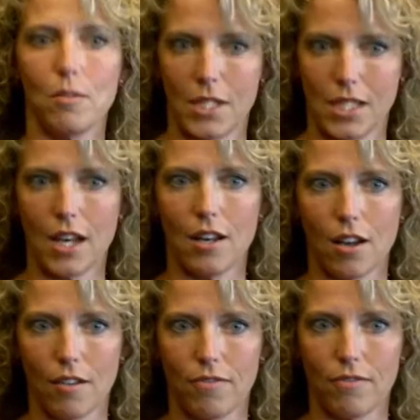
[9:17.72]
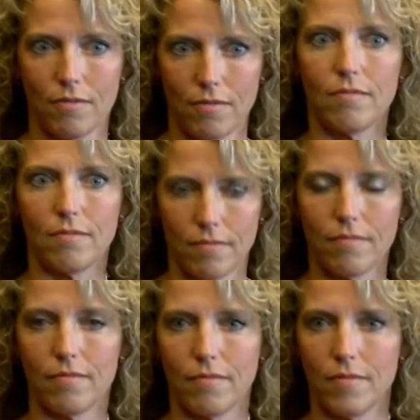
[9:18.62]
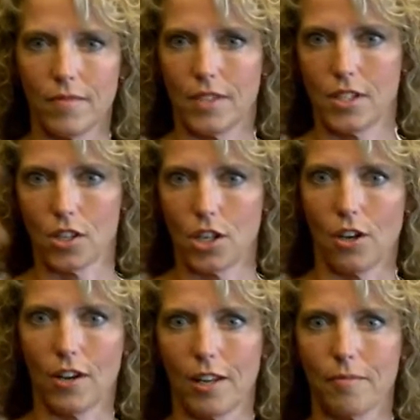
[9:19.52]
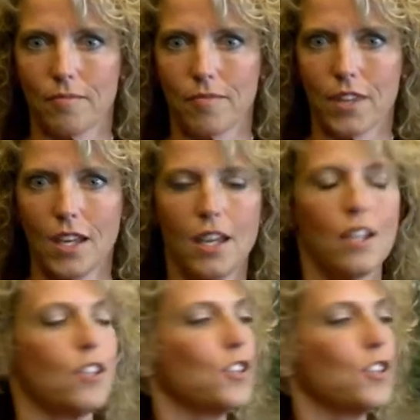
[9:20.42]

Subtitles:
was setting off the security. The